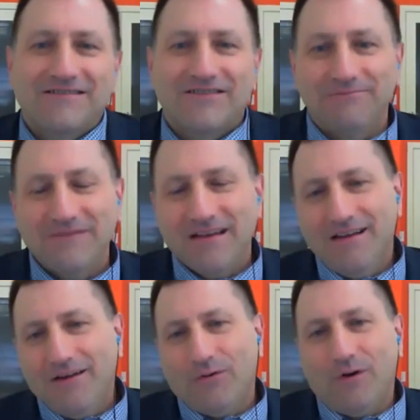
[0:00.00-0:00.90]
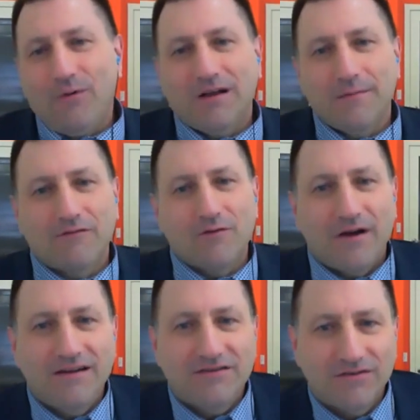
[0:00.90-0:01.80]
Todd. Well, welcome
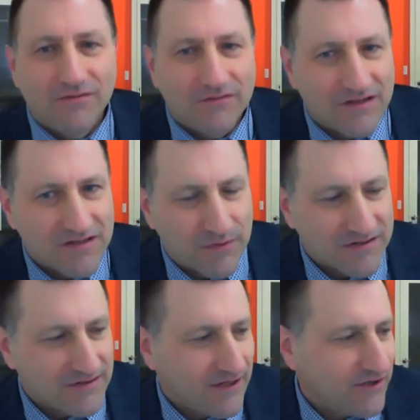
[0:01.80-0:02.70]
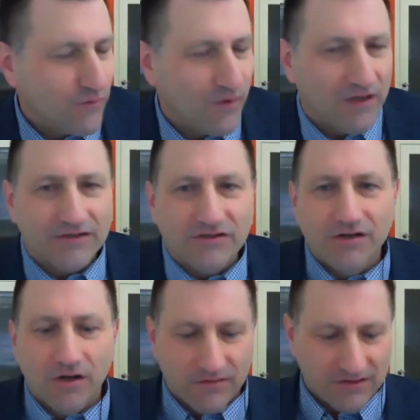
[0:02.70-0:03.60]
everybody to this presentation. I want to let you
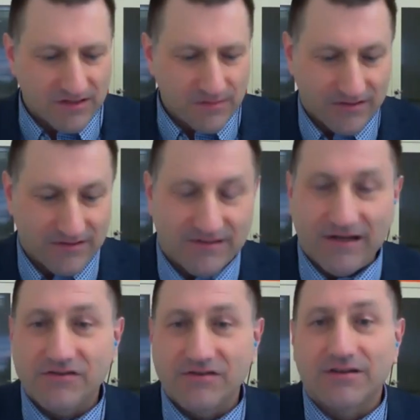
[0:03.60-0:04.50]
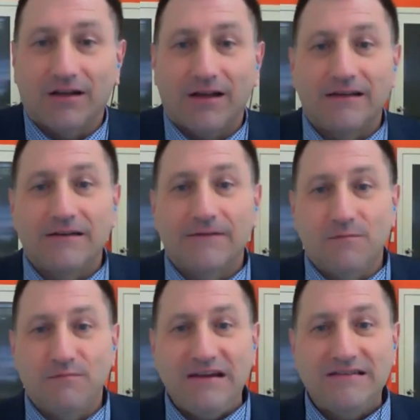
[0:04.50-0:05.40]
know that this presentation's got a lot of
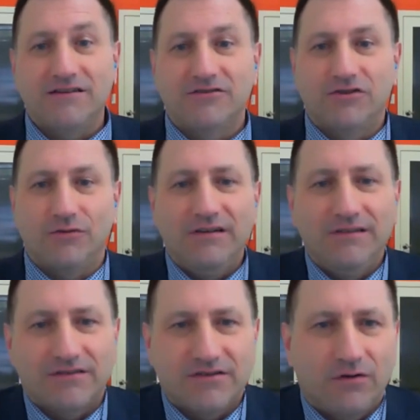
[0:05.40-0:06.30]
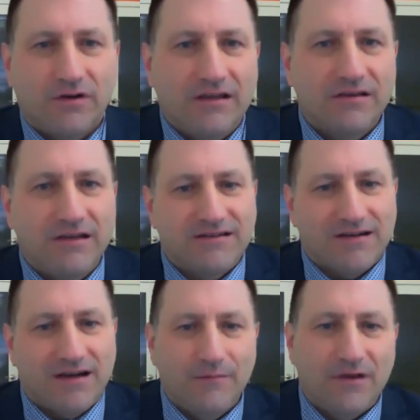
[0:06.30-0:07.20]
different meat to it. So in the
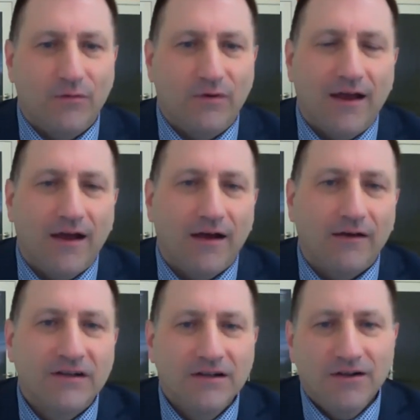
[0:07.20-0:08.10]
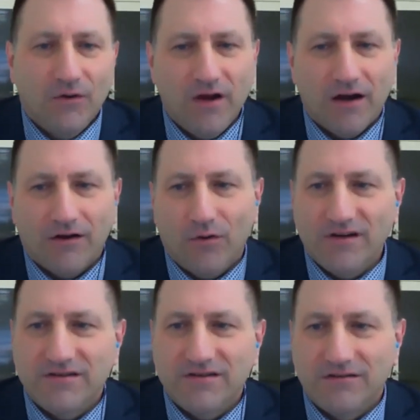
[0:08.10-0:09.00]
time that we have, we are
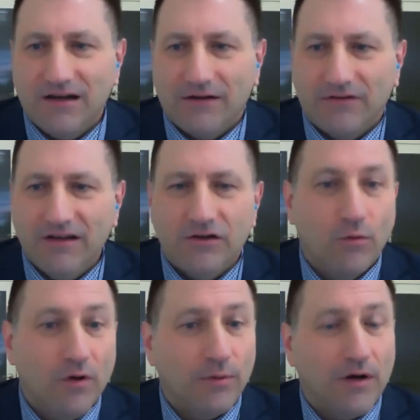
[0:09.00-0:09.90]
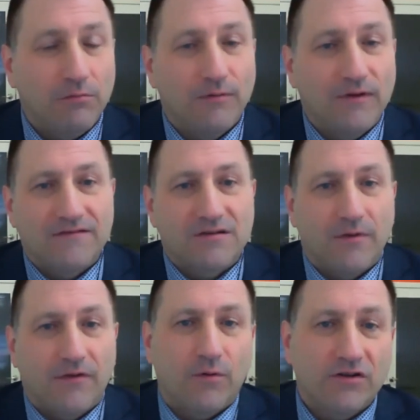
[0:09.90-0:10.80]
going to cover it. You will probably have some
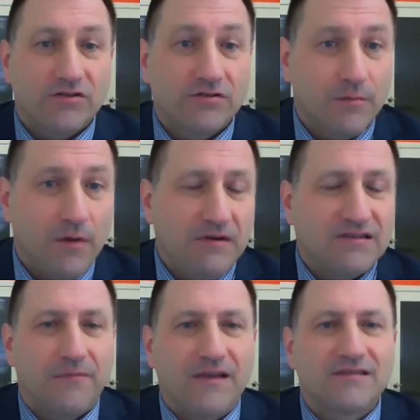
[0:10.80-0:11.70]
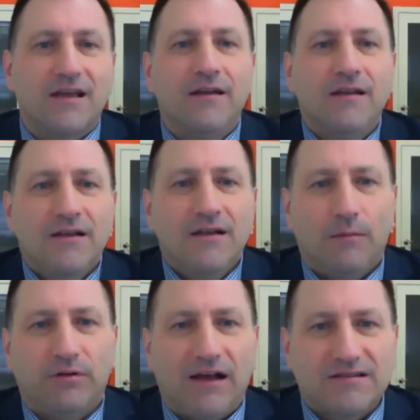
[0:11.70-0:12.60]
other questions or maybe some things that
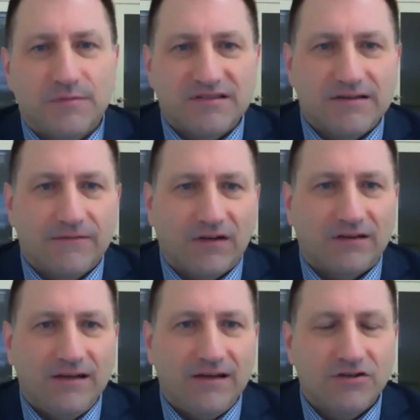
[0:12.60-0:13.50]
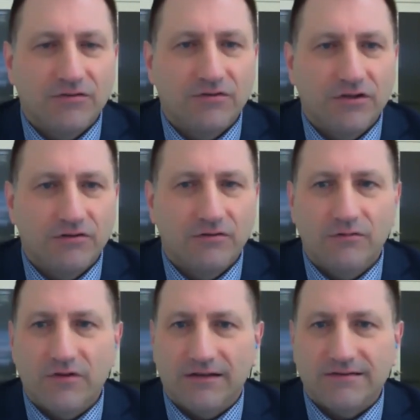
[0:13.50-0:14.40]
apply specifically to you
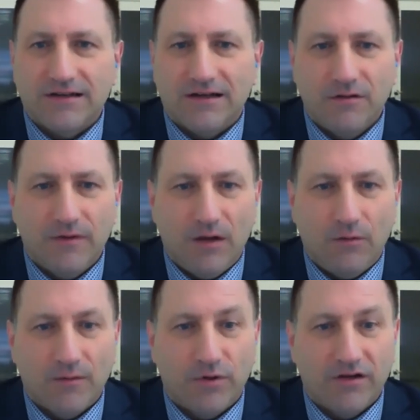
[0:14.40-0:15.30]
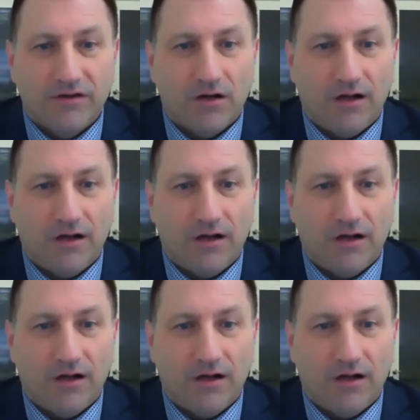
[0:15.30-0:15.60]
that you might want to put in the